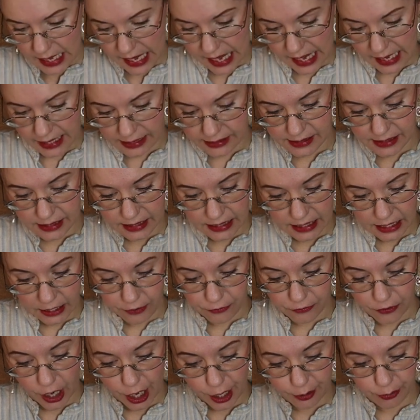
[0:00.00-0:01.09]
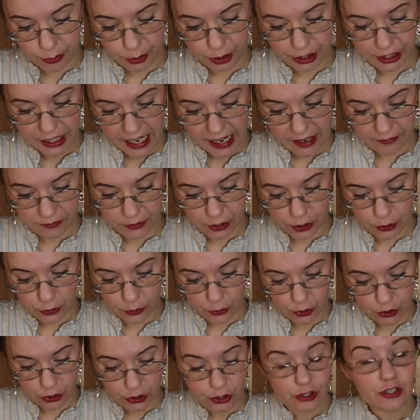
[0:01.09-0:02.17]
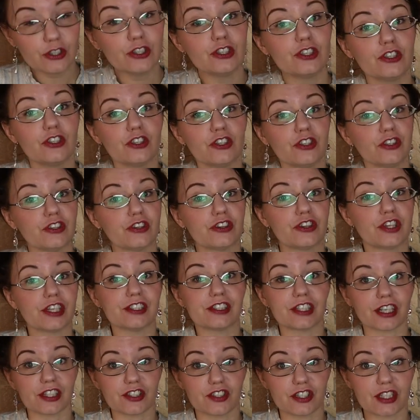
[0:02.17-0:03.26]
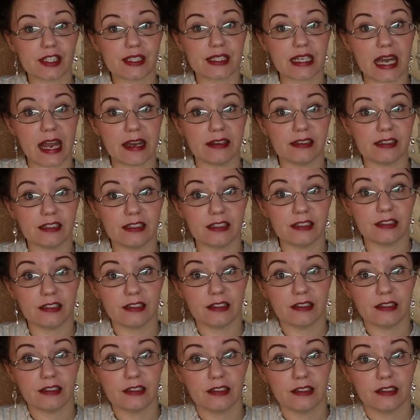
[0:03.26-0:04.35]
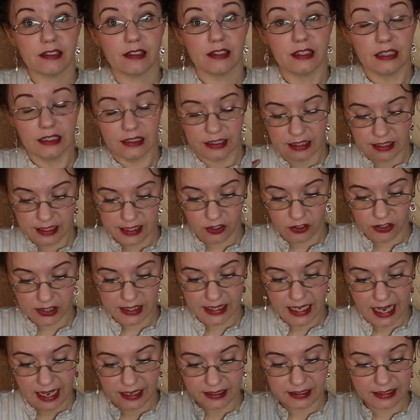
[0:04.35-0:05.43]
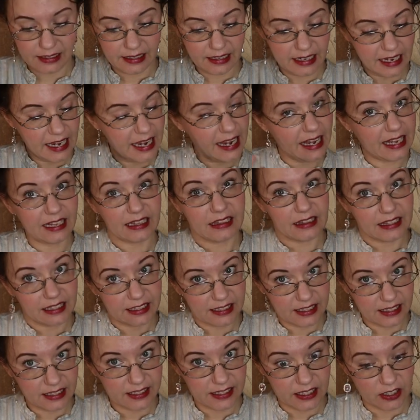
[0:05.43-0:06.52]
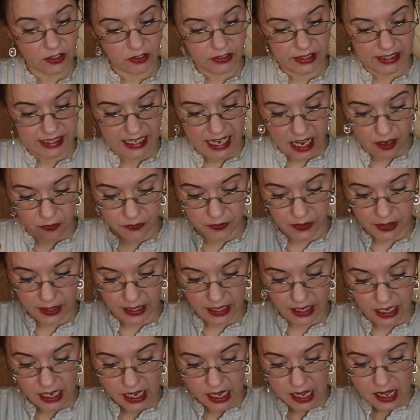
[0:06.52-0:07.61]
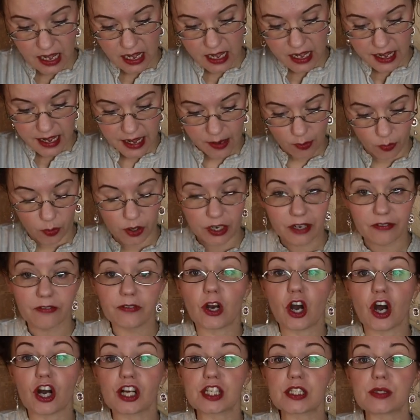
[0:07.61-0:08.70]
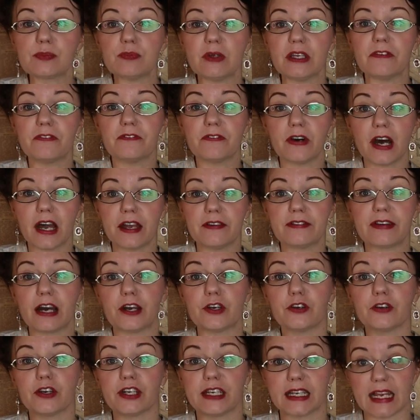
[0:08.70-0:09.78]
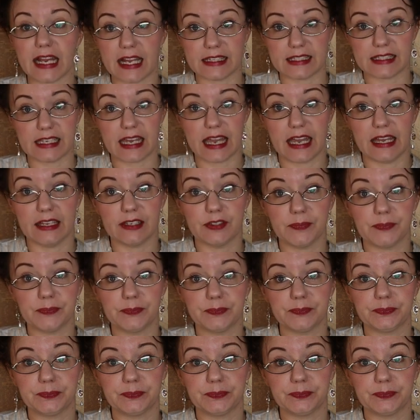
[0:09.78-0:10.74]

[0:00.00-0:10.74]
And if I would have used the Duchess satin, silk satin, and the silk taffeta, it would have cost me 510.